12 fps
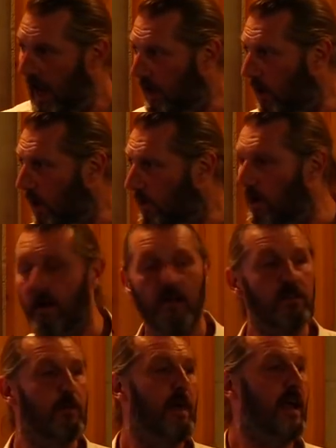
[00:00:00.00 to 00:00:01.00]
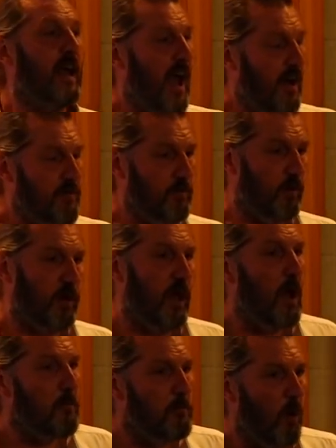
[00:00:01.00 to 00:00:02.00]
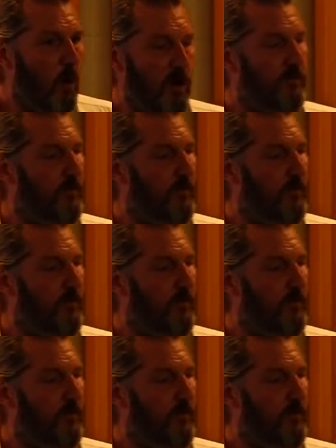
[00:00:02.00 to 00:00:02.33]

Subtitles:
in order to make everybody more